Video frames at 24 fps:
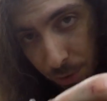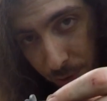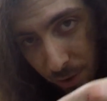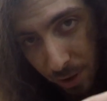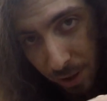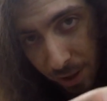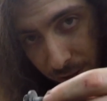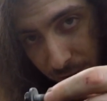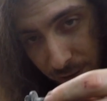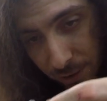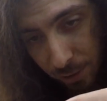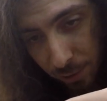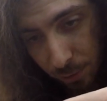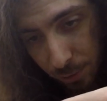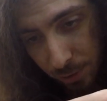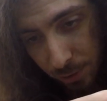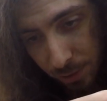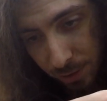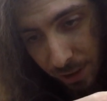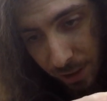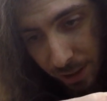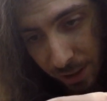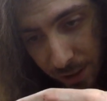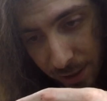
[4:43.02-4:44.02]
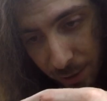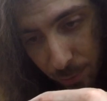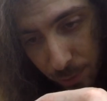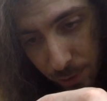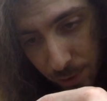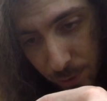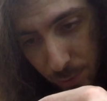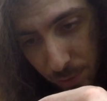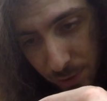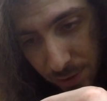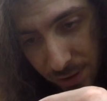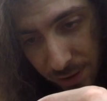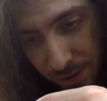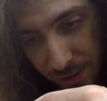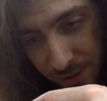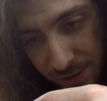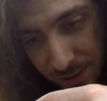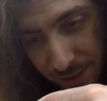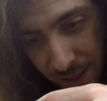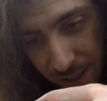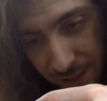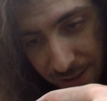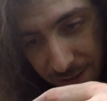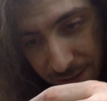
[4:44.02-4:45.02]
next closest thing, which wasn't
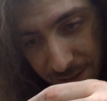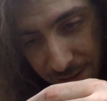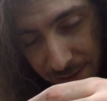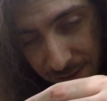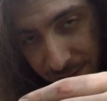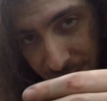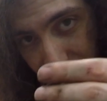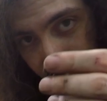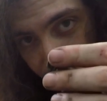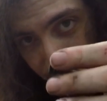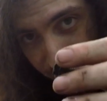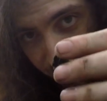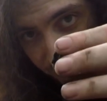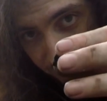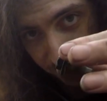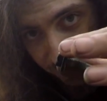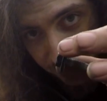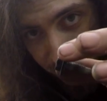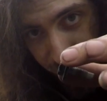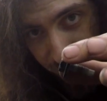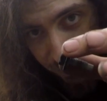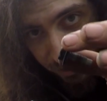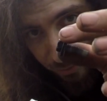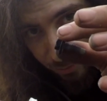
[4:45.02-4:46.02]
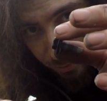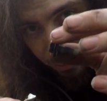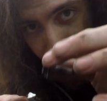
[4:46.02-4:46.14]
exactly the same as these. It was